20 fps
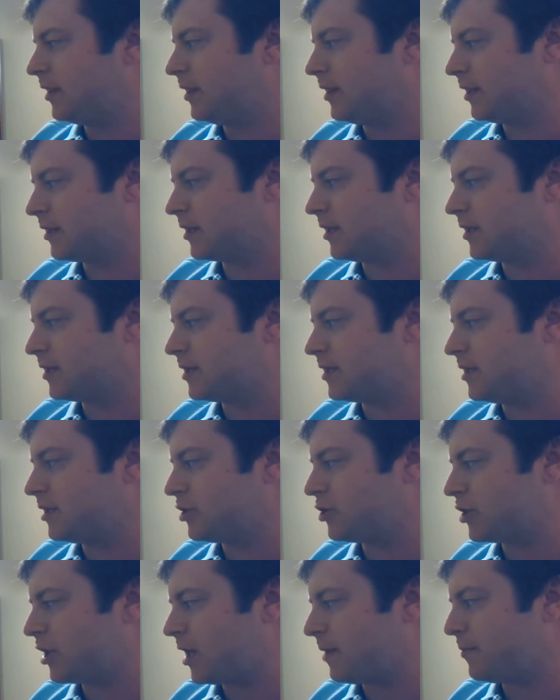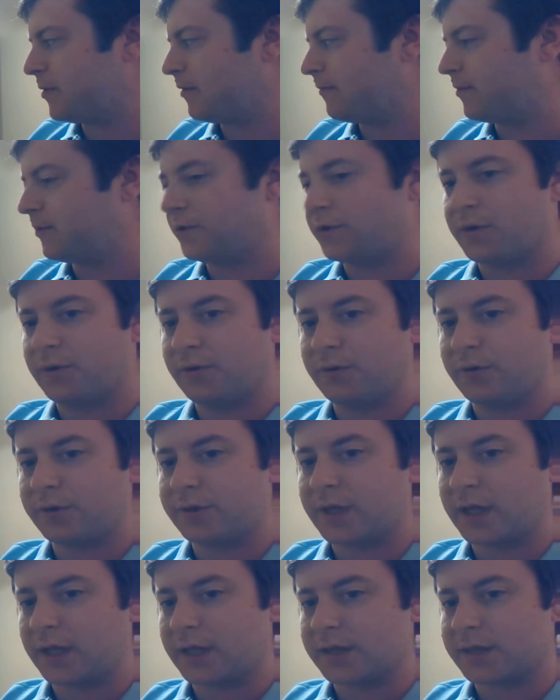This shape of the note
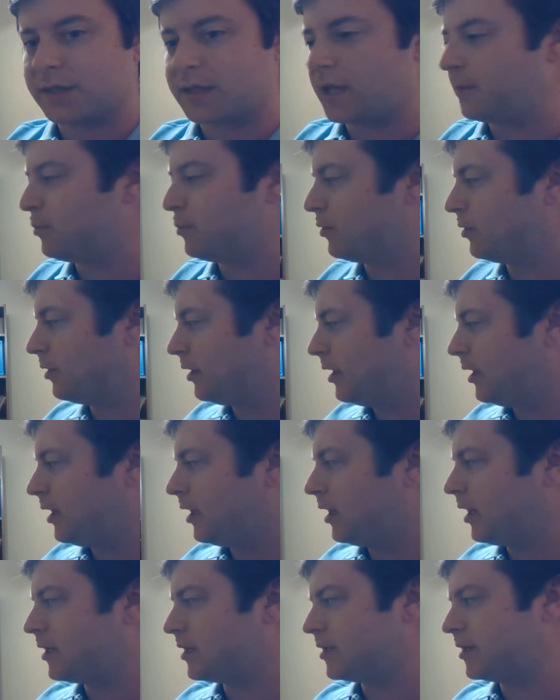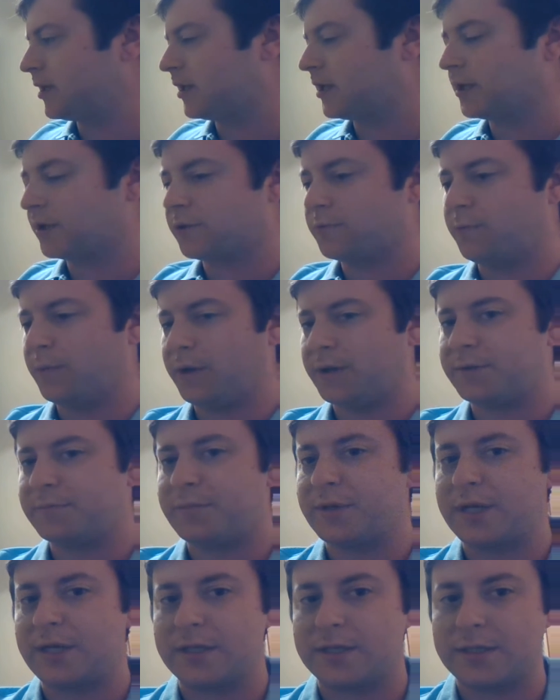looks like a staple, and then it gets one
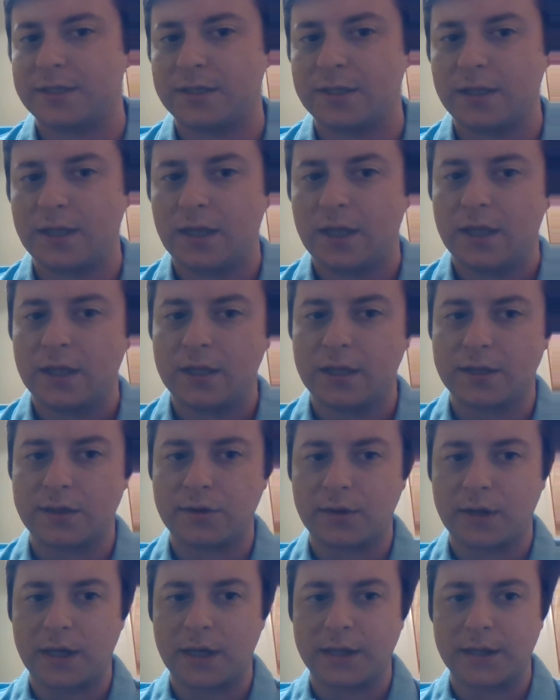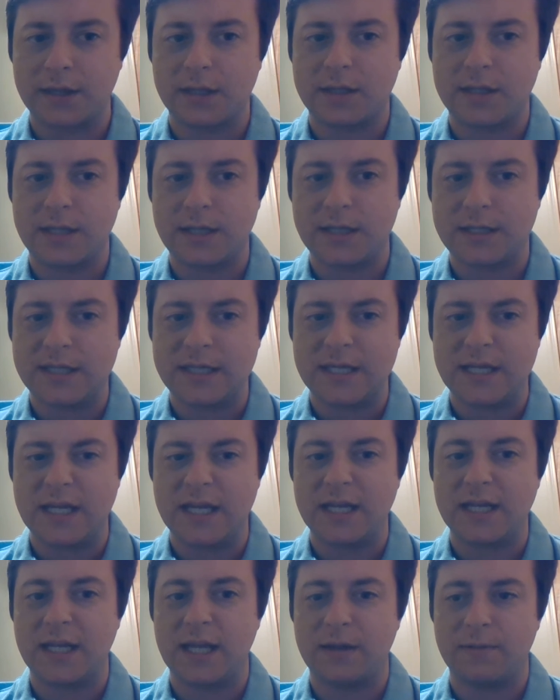beat. Let's look at the Titi
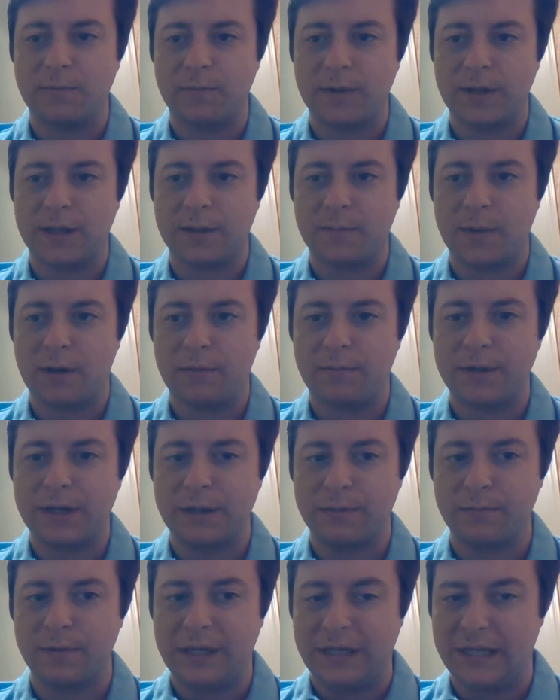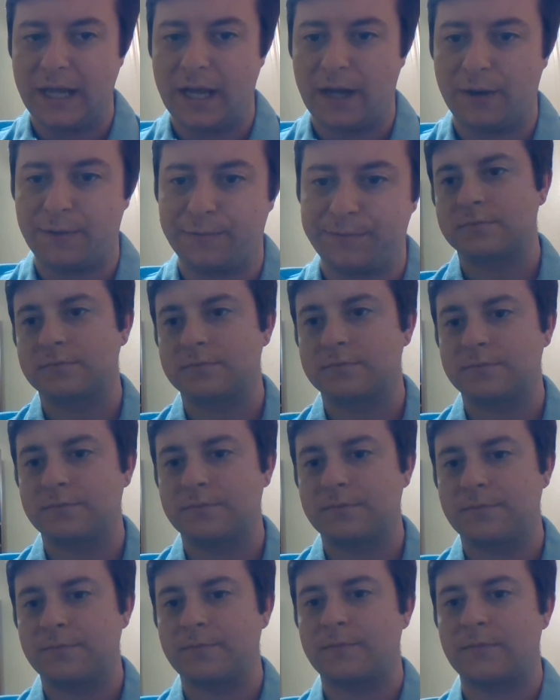in a rhythm already written out.
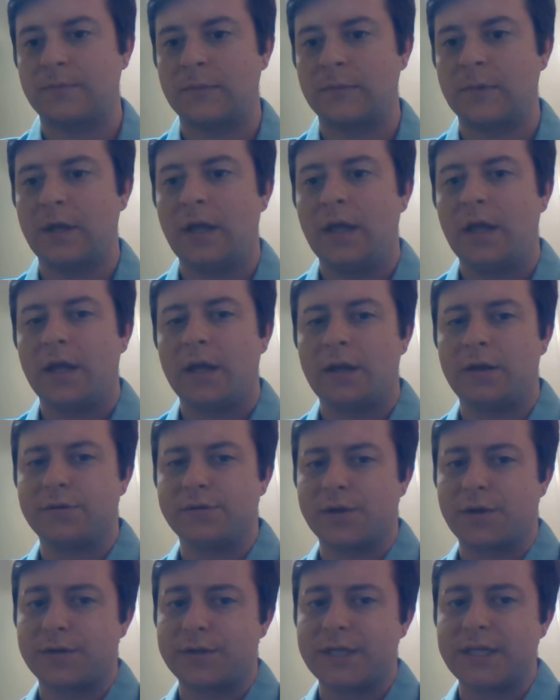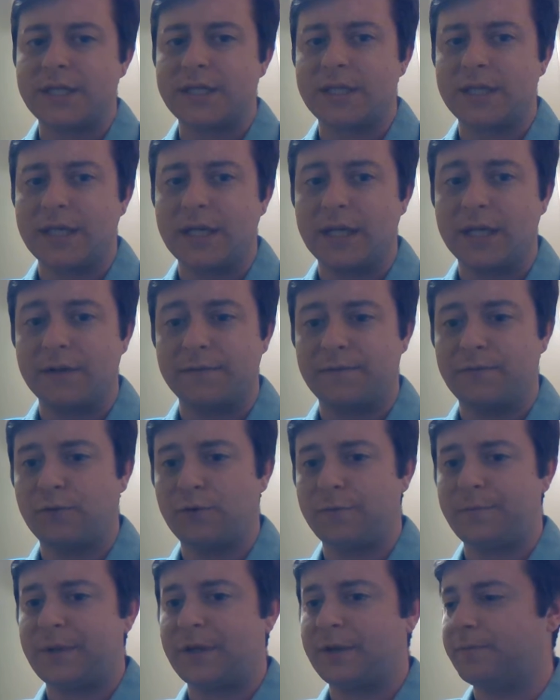Here's our Titi in a
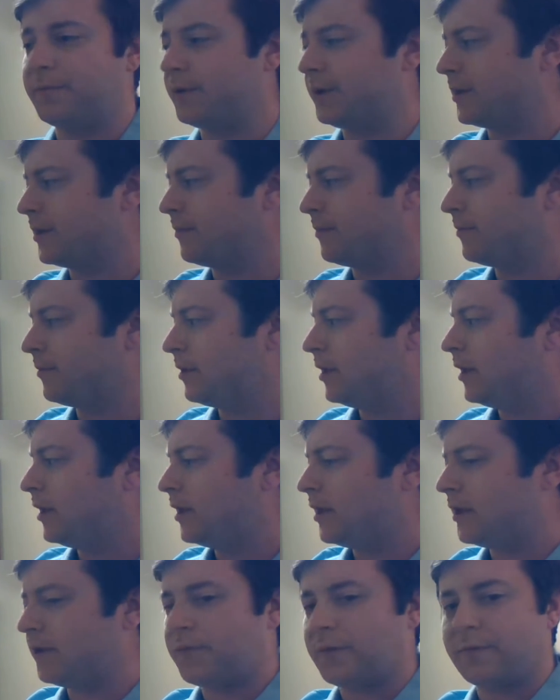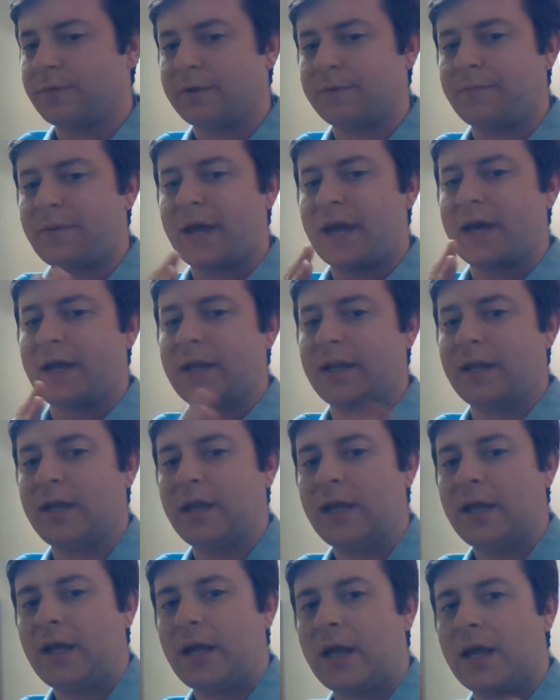4-beat rhythm. If we were to pat
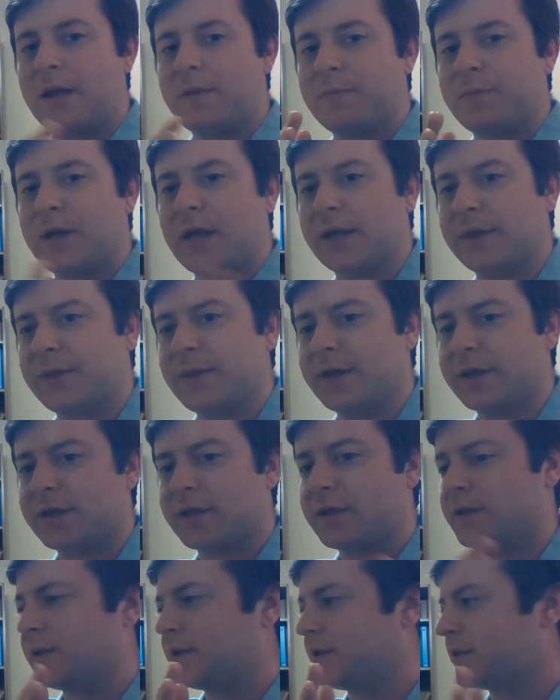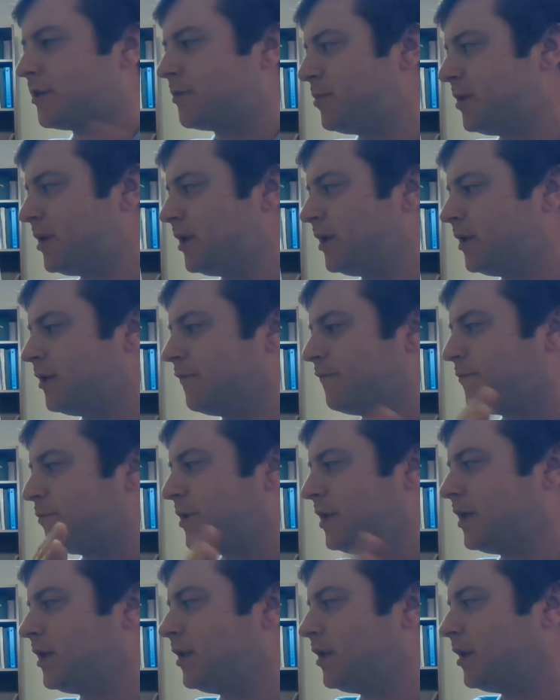and be at this speed of
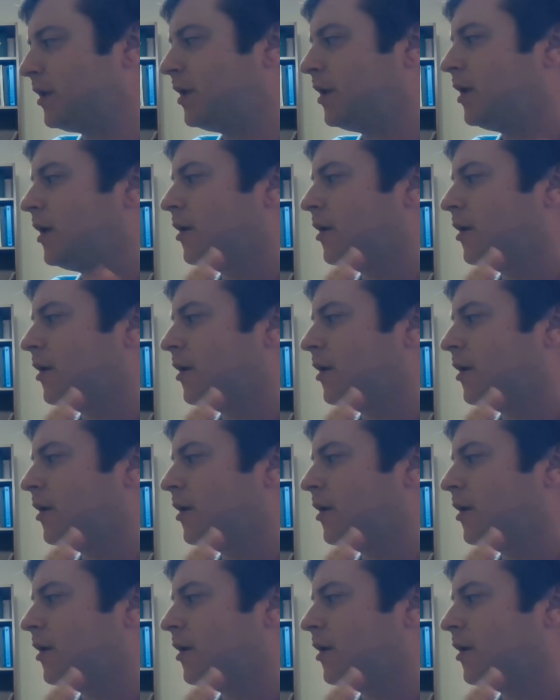beat,